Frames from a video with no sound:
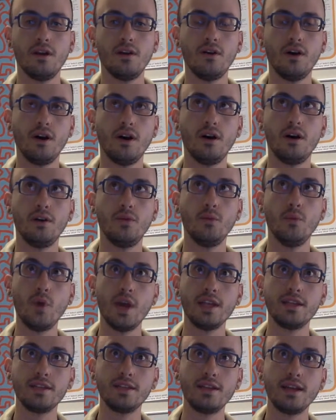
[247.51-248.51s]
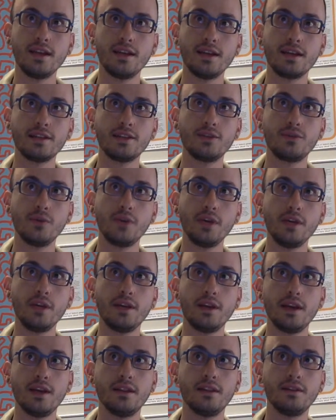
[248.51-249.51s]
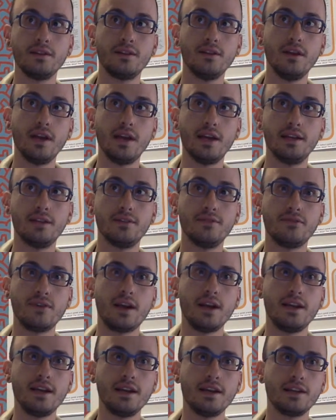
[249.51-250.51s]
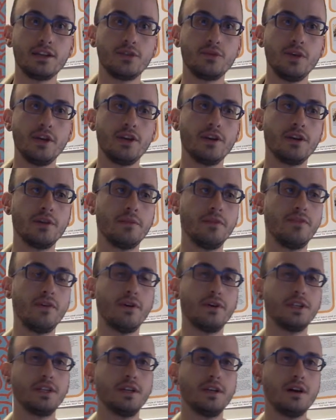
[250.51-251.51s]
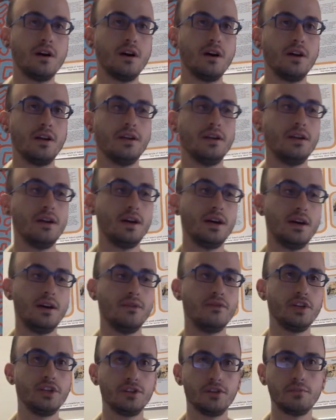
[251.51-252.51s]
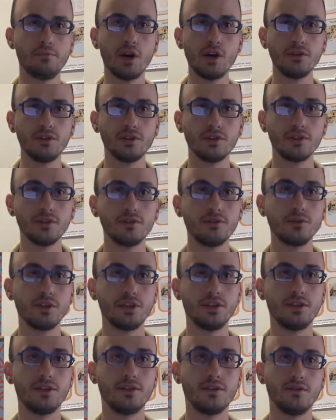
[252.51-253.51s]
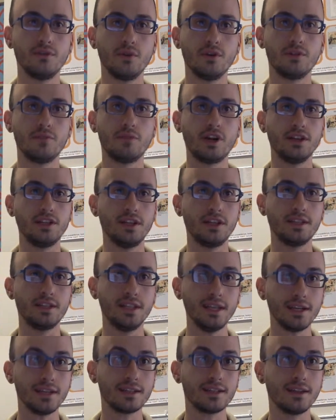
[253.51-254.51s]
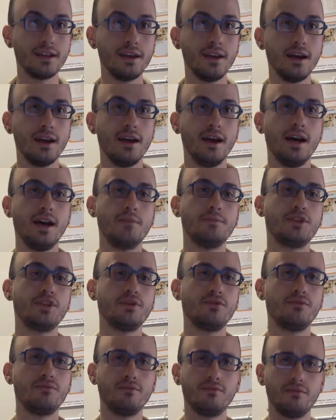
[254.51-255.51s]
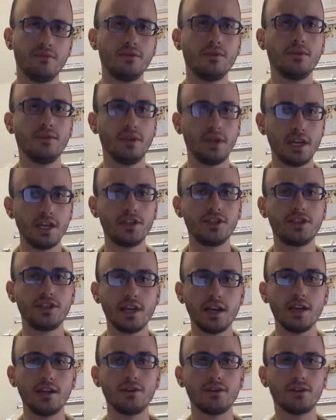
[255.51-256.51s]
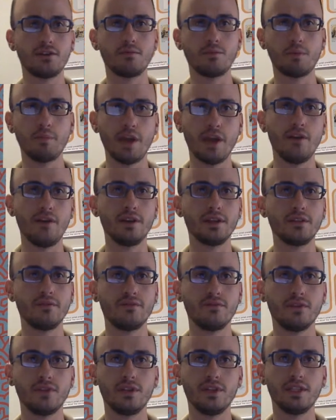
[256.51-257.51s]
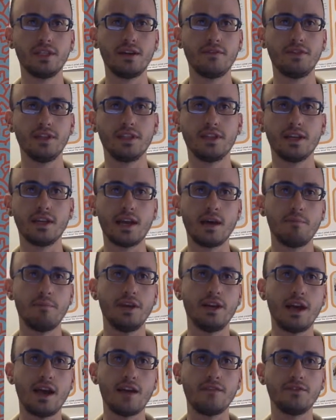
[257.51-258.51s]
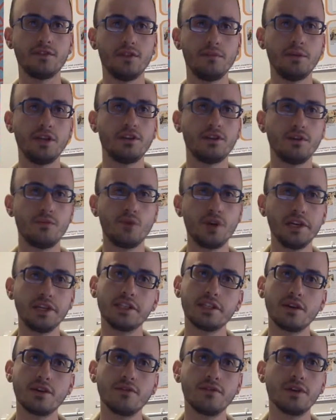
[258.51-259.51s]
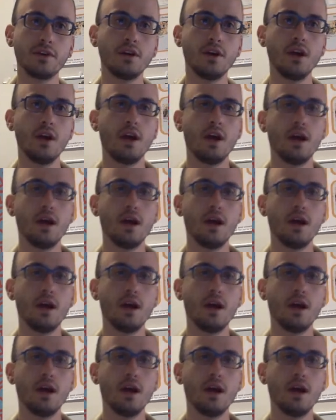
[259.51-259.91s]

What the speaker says: On Wednesday next week and Friday next week, you're going to be focusing on research posters, which is, of course, Project 6. So each day you're sort of preparing them for the stuff that's going to happen after the midterm week is over,